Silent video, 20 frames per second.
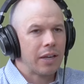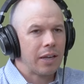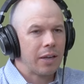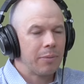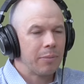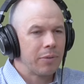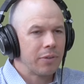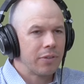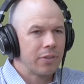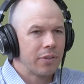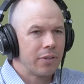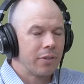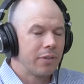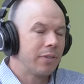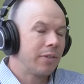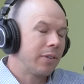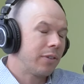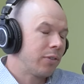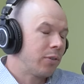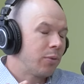Amazon,
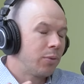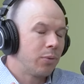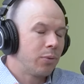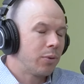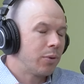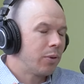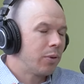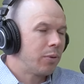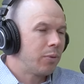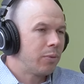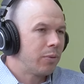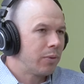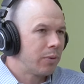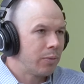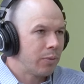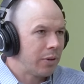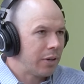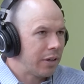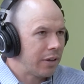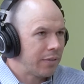Google,
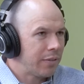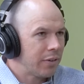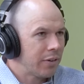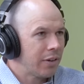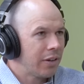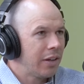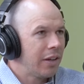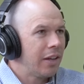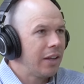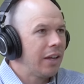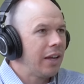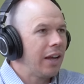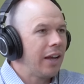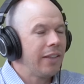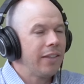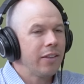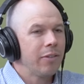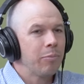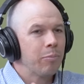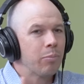whatever, and
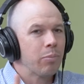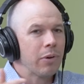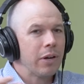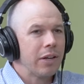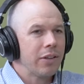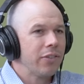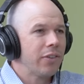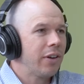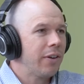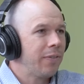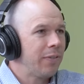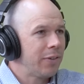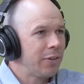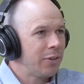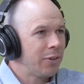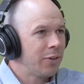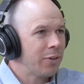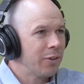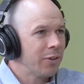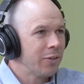then branch off and do
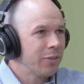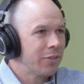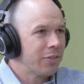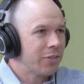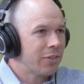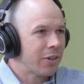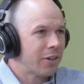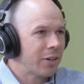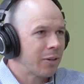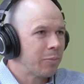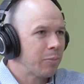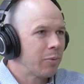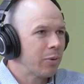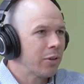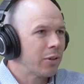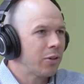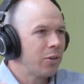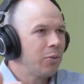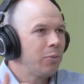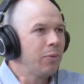your own startup where
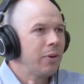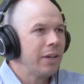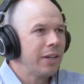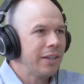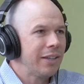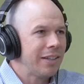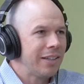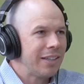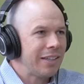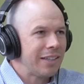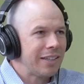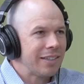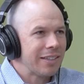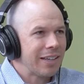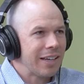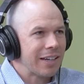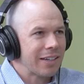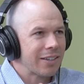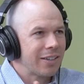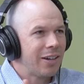you went the
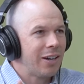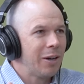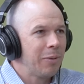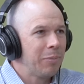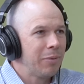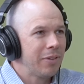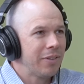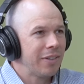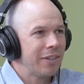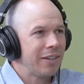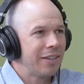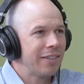exact opposite.